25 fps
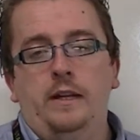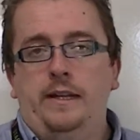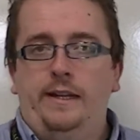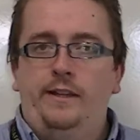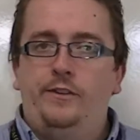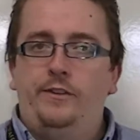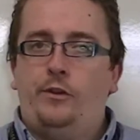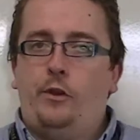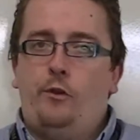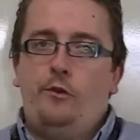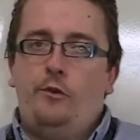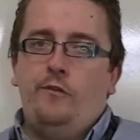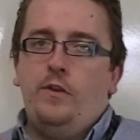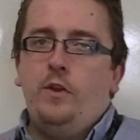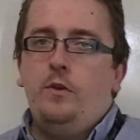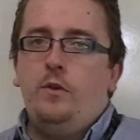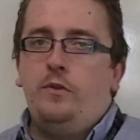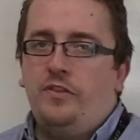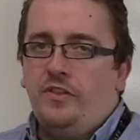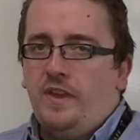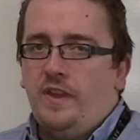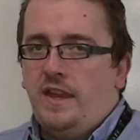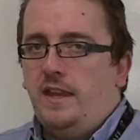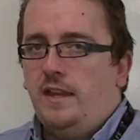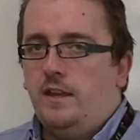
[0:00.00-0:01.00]
So if you
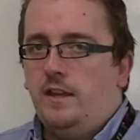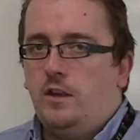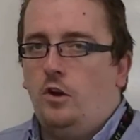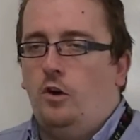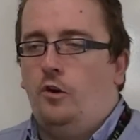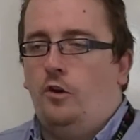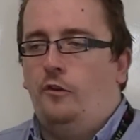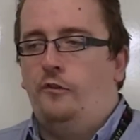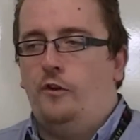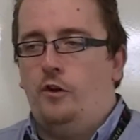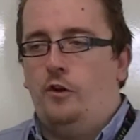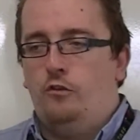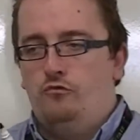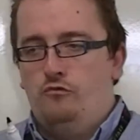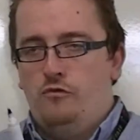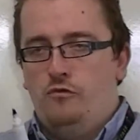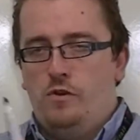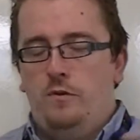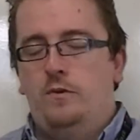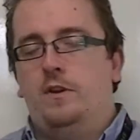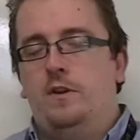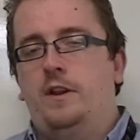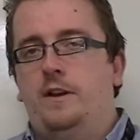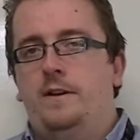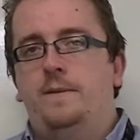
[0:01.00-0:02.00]
think of a
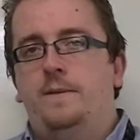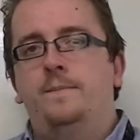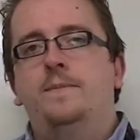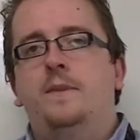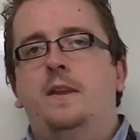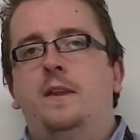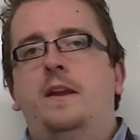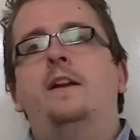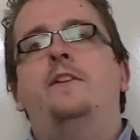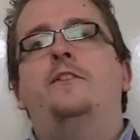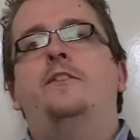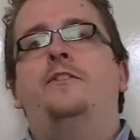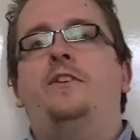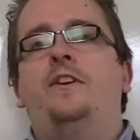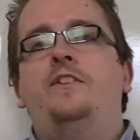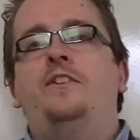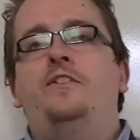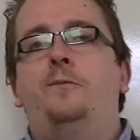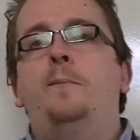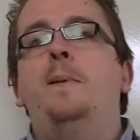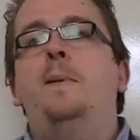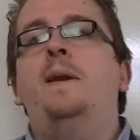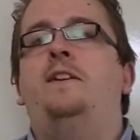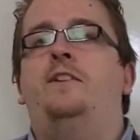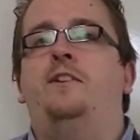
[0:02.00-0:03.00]
ruler and
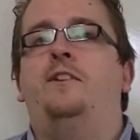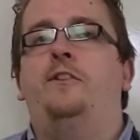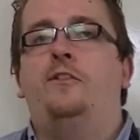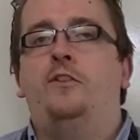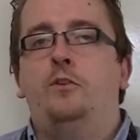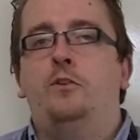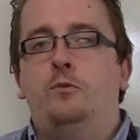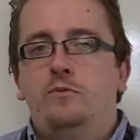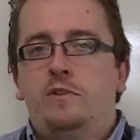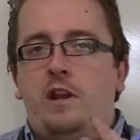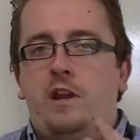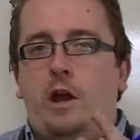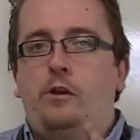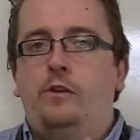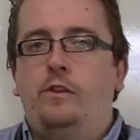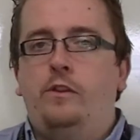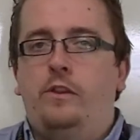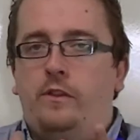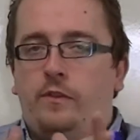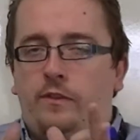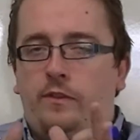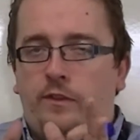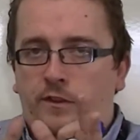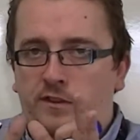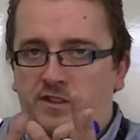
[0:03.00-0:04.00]
centimetres, you'll know
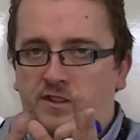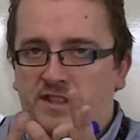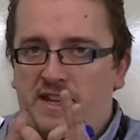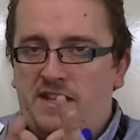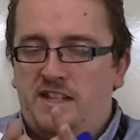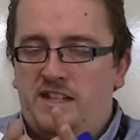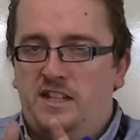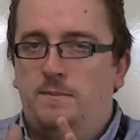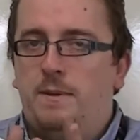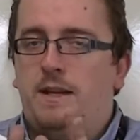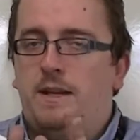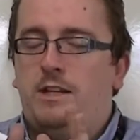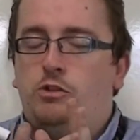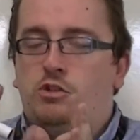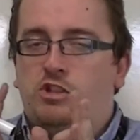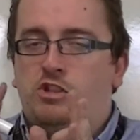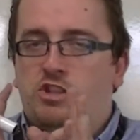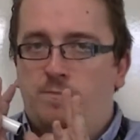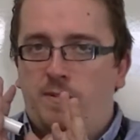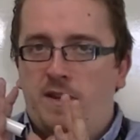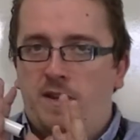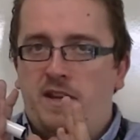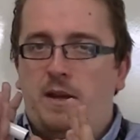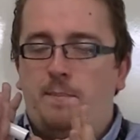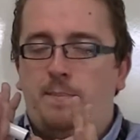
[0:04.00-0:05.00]
that the centimetre is
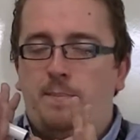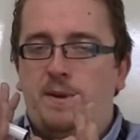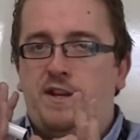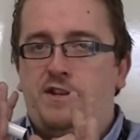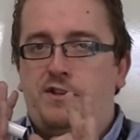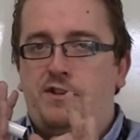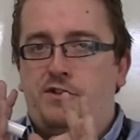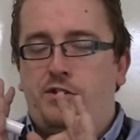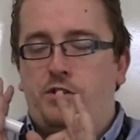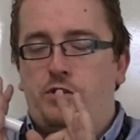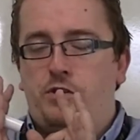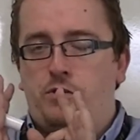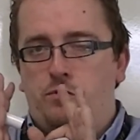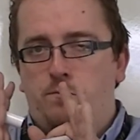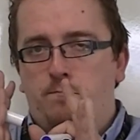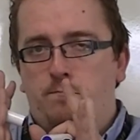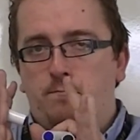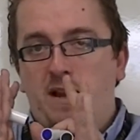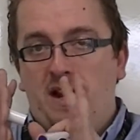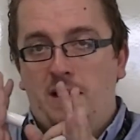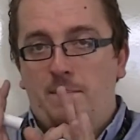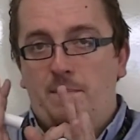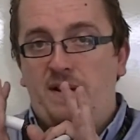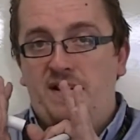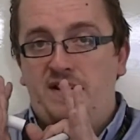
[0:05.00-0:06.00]
split up into
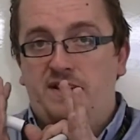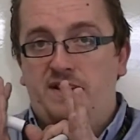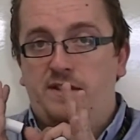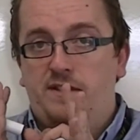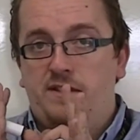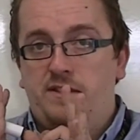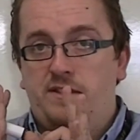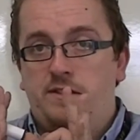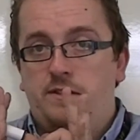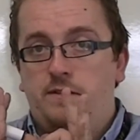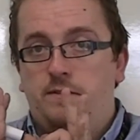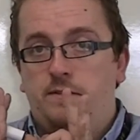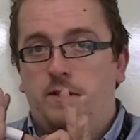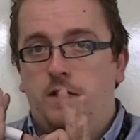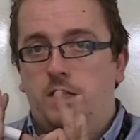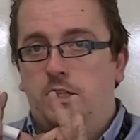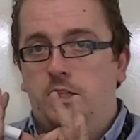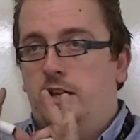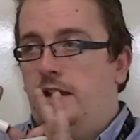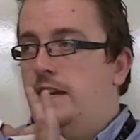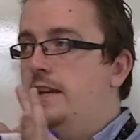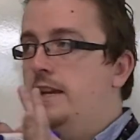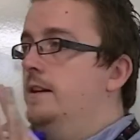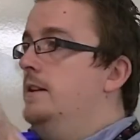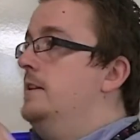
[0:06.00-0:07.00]
millimetres,
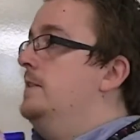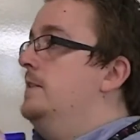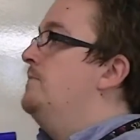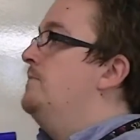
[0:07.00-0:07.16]
okay?